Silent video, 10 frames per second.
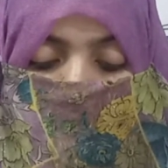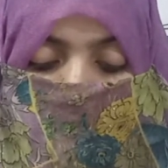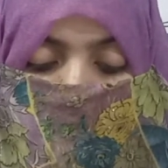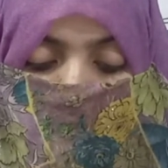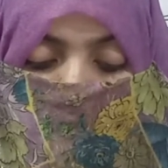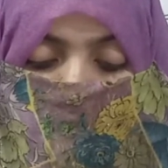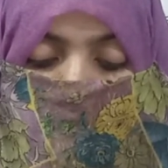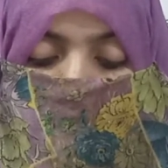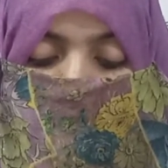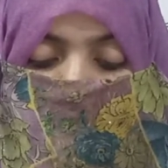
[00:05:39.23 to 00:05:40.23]
leading
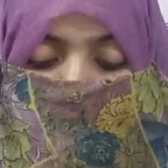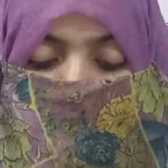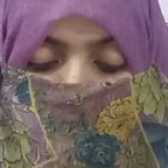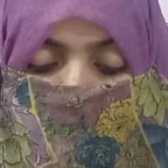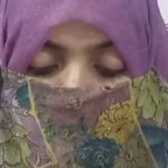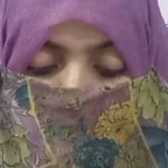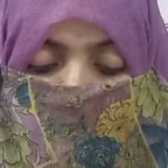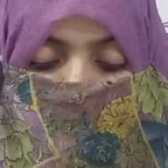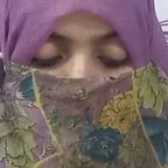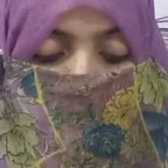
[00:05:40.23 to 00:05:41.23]
to device
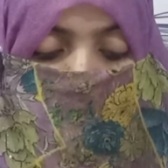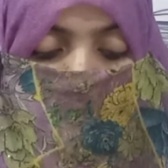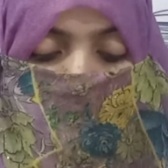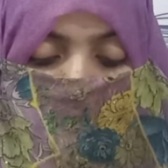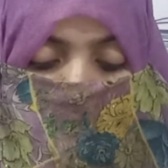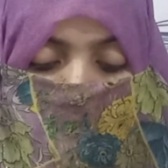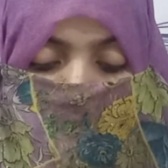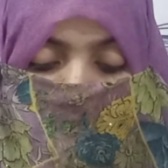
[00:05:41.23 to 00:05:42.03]
compromise or